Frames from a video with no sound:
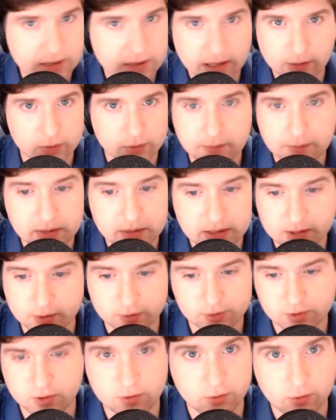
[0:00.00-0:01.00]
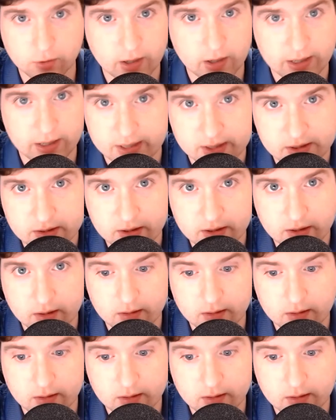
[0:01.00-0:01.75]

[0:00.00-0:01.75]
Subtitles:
that remnant, there's no Christ.